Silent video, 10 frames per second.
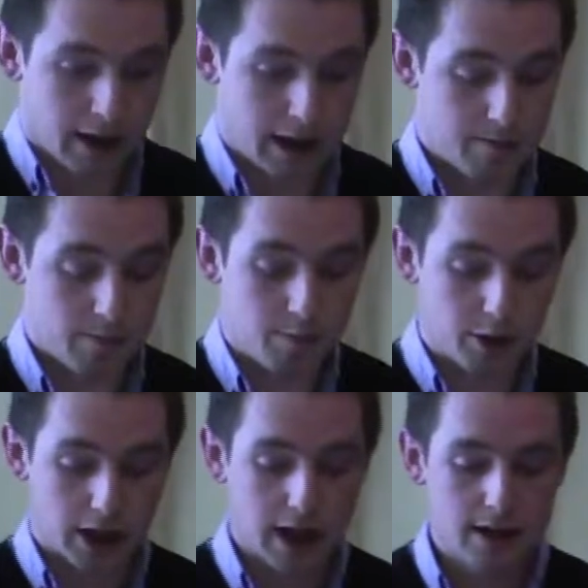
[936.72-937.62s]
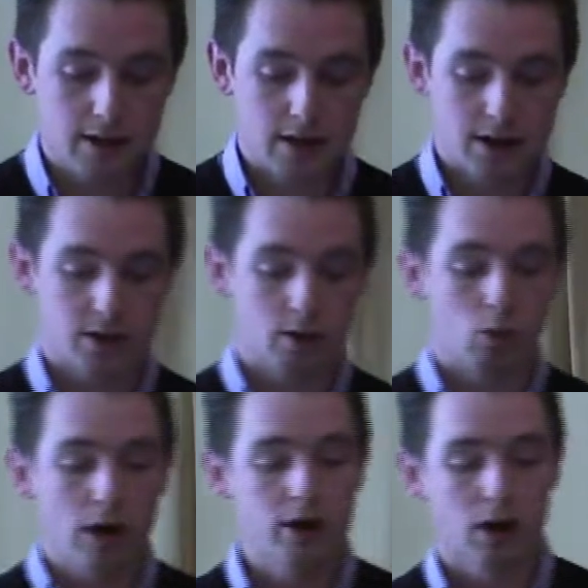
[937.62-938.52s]
But again, a sort of
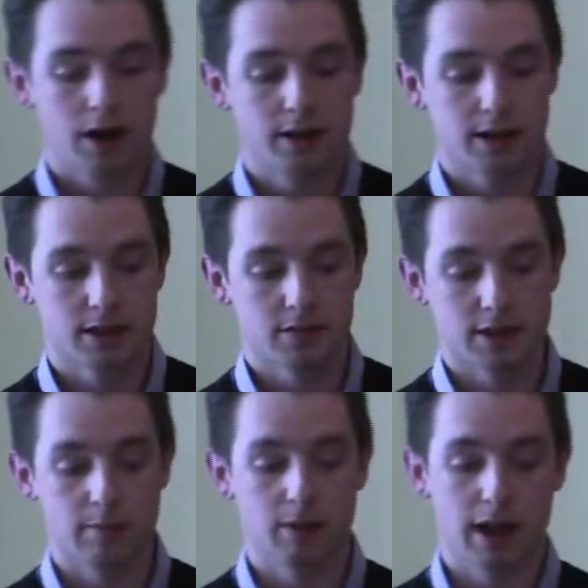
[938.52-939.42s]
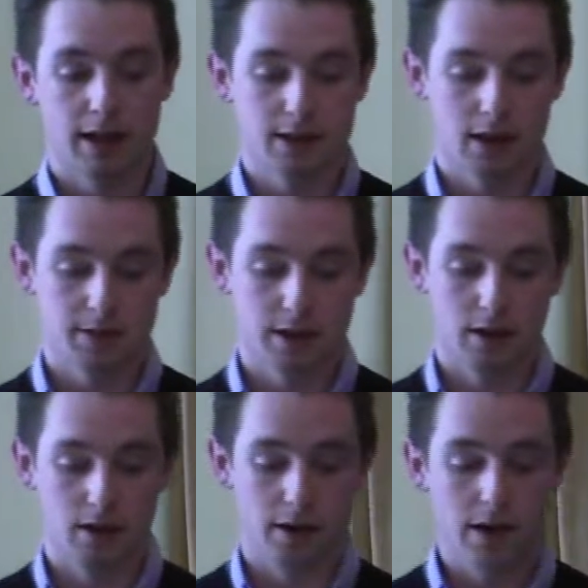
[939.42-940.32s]
wider context of assembly landscapes in
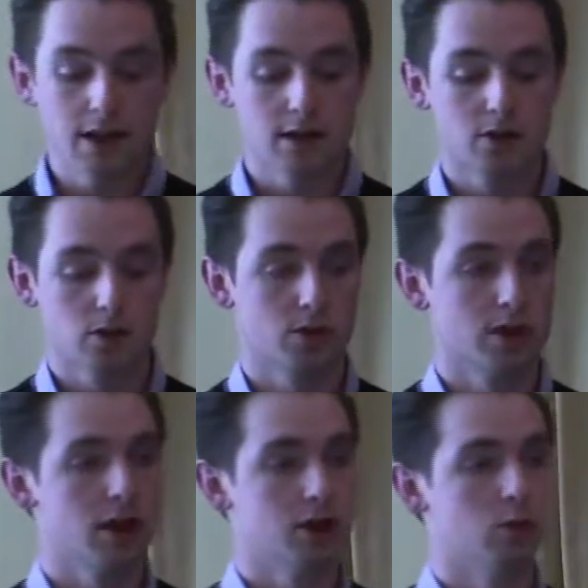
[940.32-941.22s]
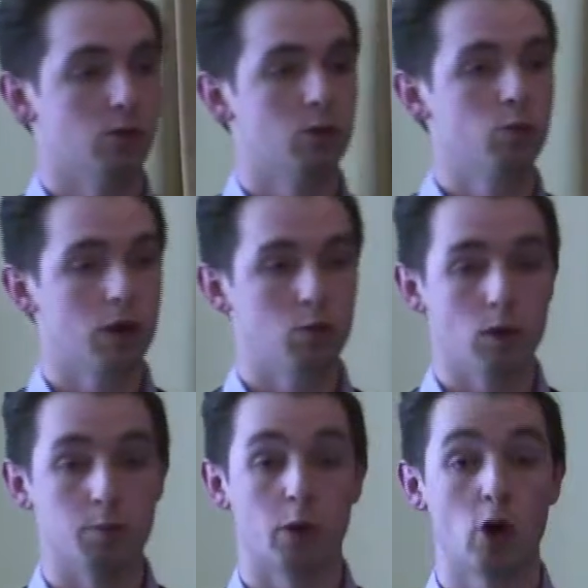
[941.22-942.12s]
Ireland is an association
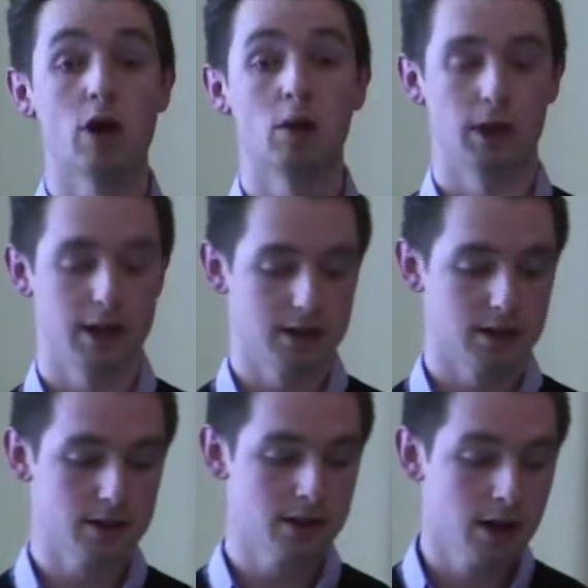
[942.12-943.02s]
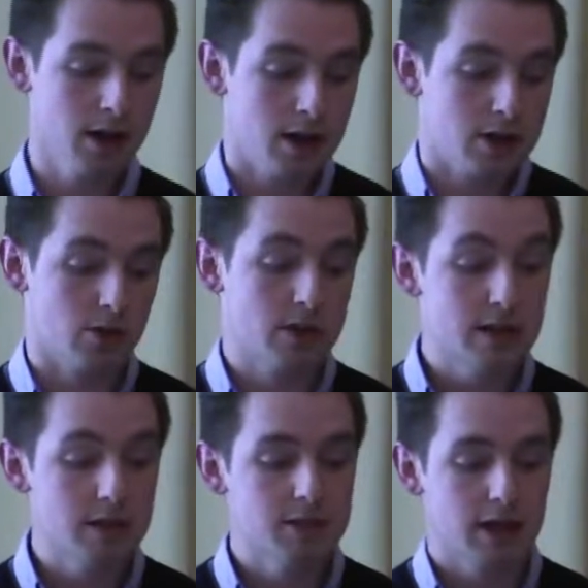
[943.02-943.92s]
with burial places. So it
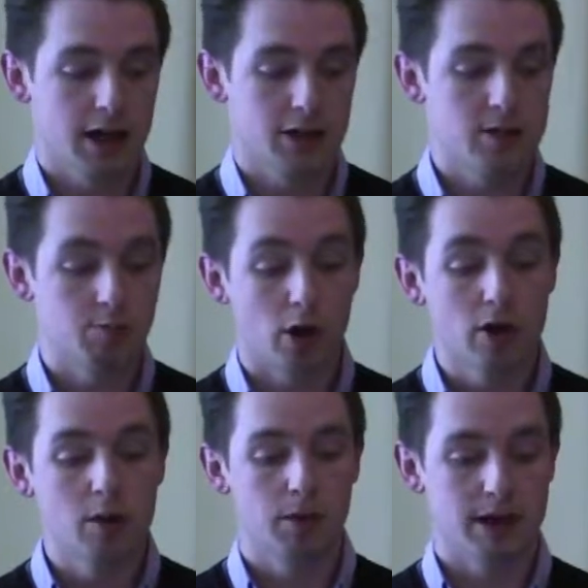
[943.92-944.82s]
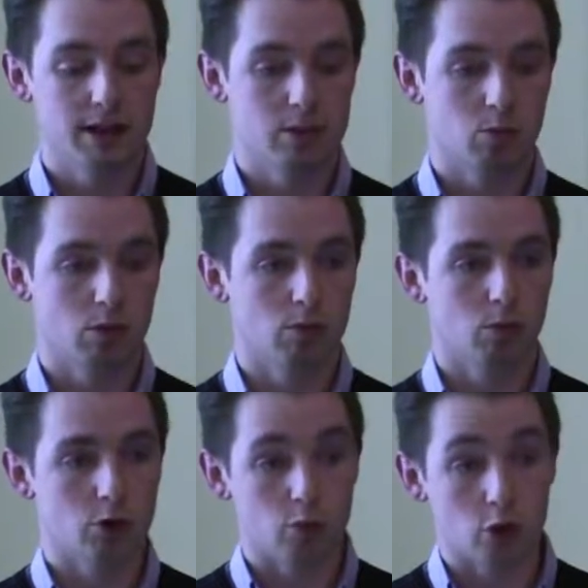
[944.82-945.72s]
seems that actually burial places
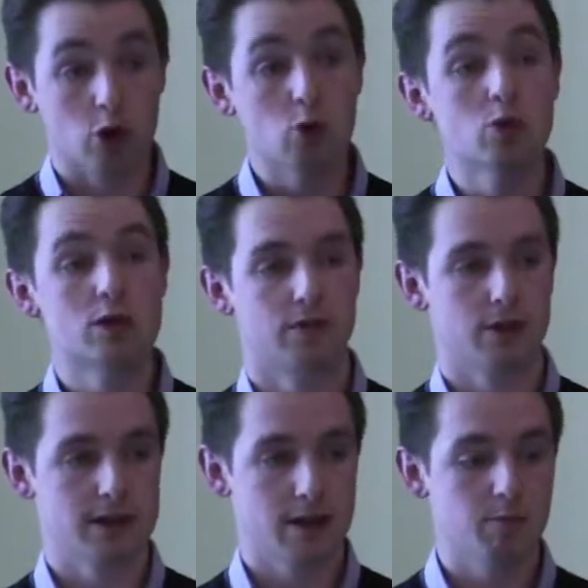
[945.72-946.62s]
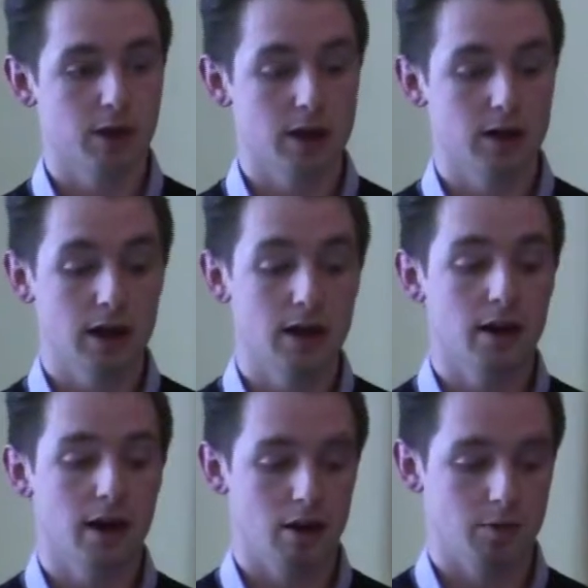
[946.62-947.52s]
were used for assembly
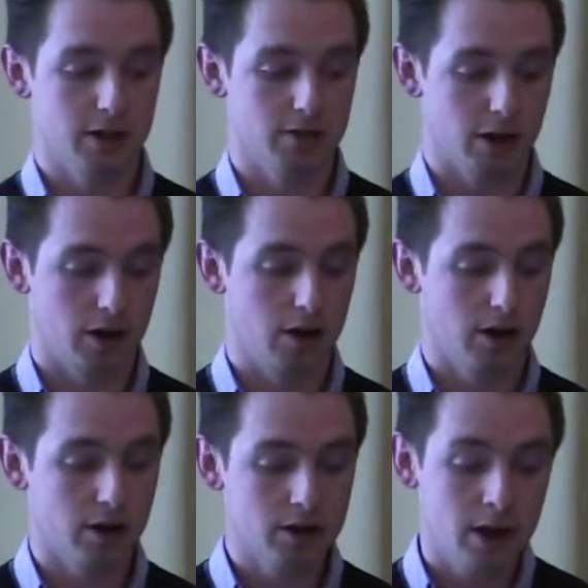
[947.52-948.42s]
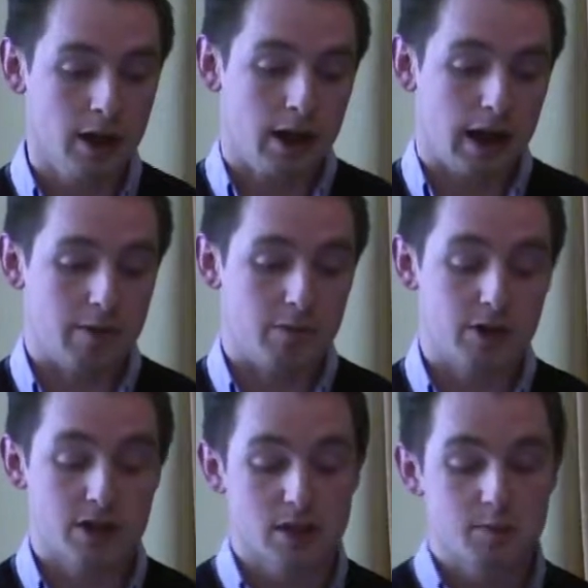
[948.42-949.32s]
in early medieval Ireland.
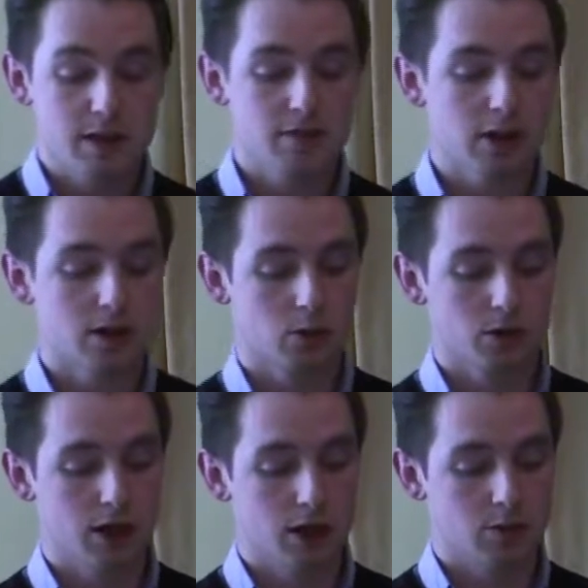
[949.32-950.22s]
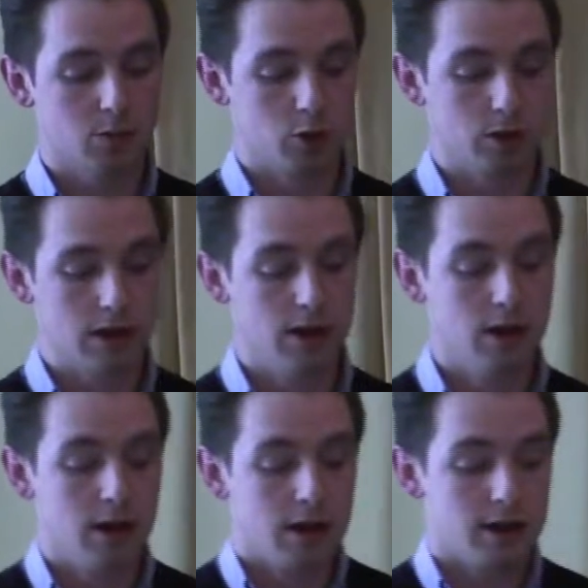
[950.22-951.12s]
There's a specific association
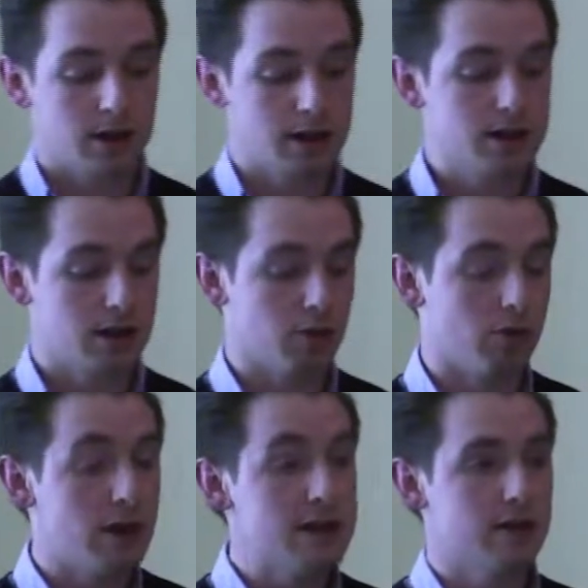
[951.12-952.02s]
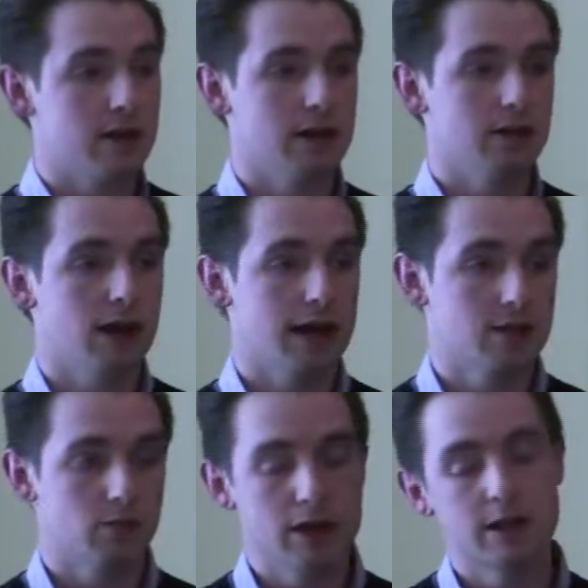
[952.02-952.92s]
between sites that have been
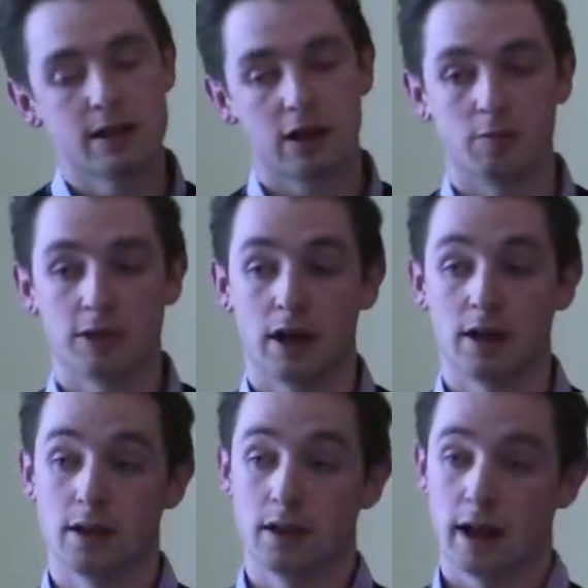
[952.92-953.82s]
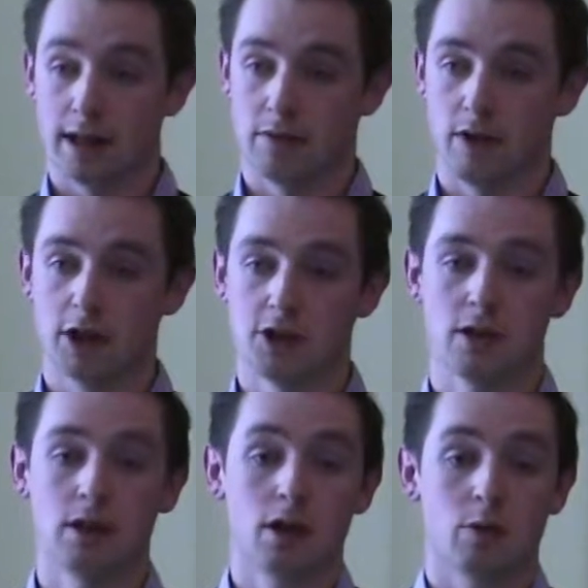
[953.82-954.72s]
recently come to light in
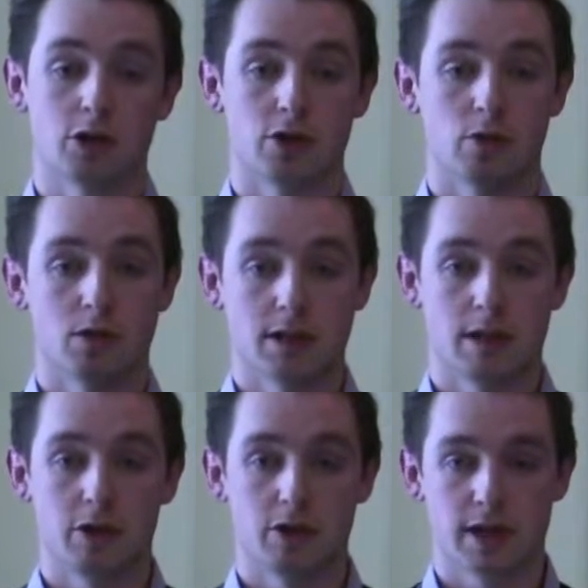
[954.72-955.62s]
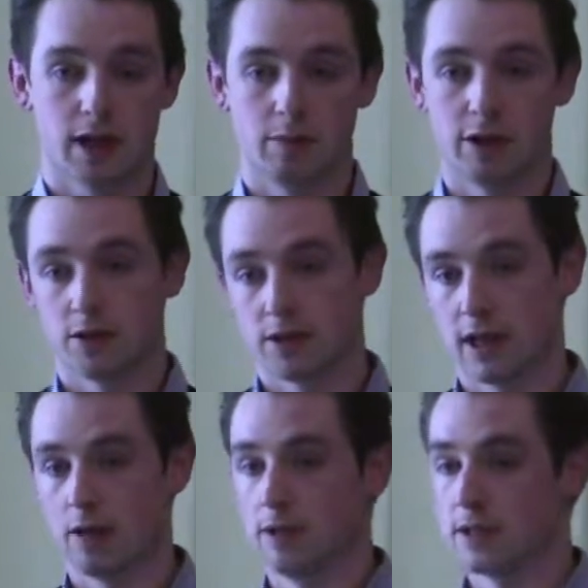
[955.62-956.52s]
excavation, which are known as cemetery settlements or
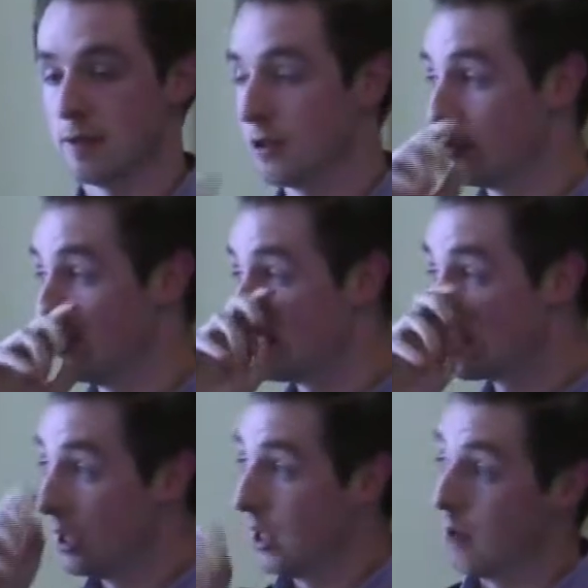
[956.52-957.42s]
settlement cemeteries.